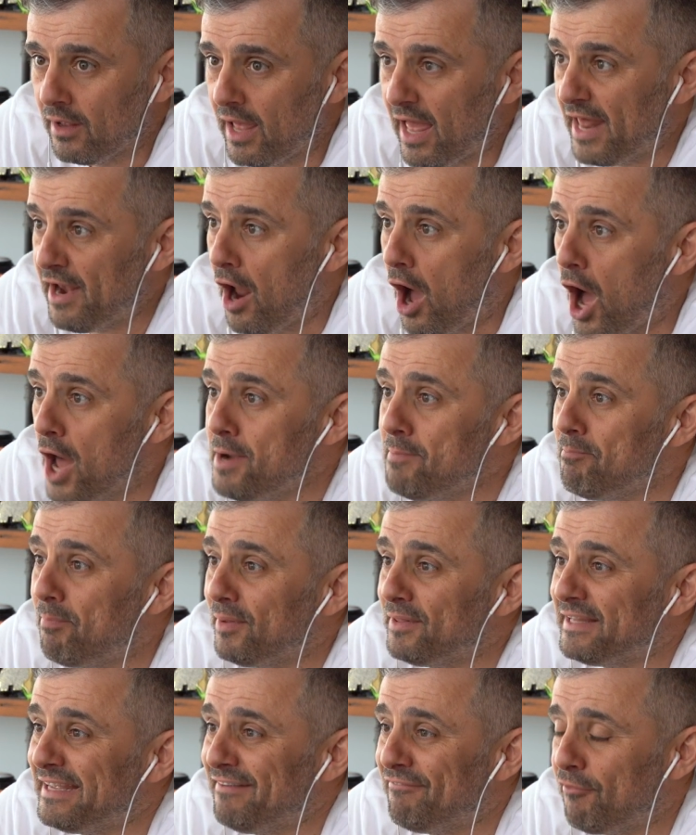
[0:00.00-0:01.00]
an
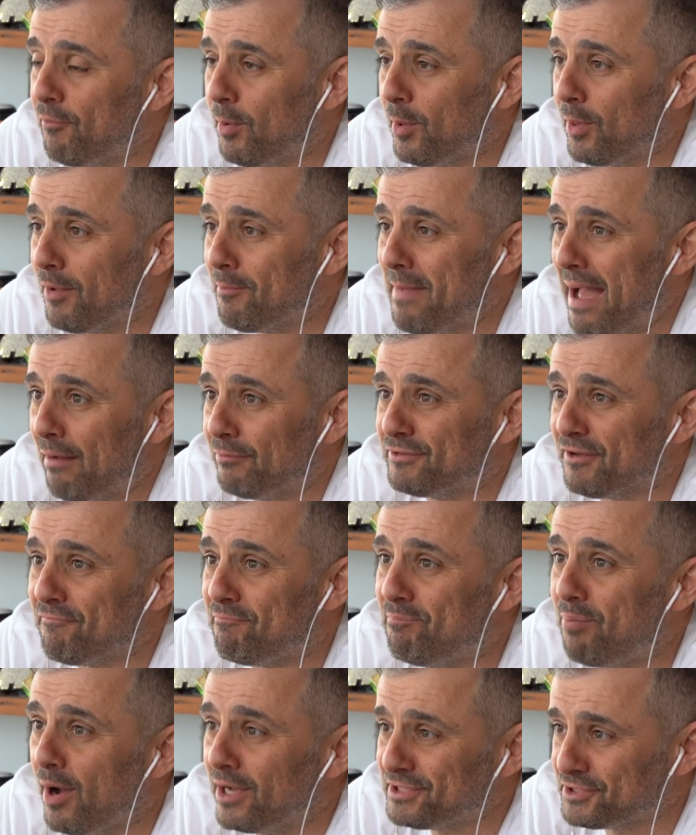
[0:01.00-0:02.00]
unbelievable amount
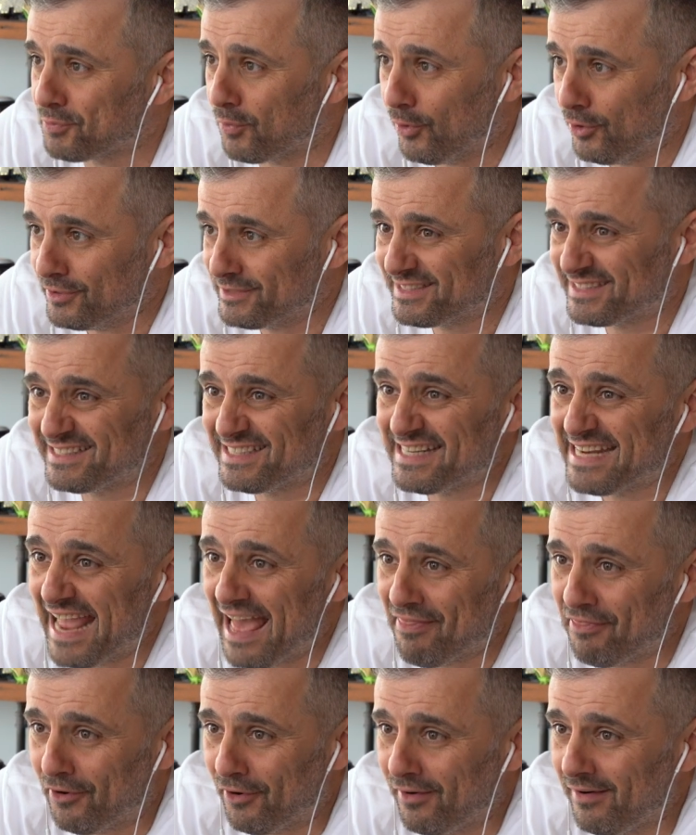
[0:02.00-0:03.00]
of buzzwords
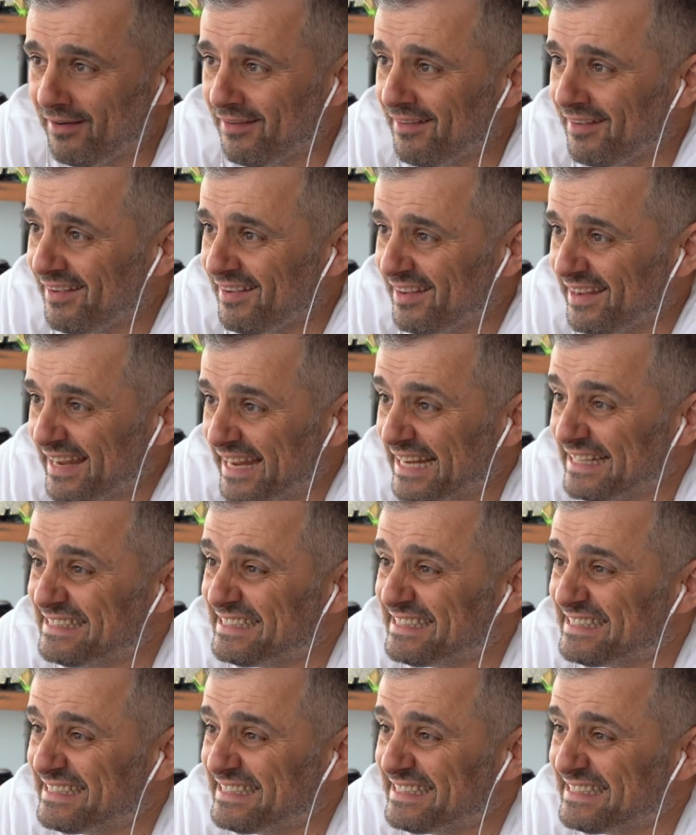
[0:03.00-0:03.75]
together to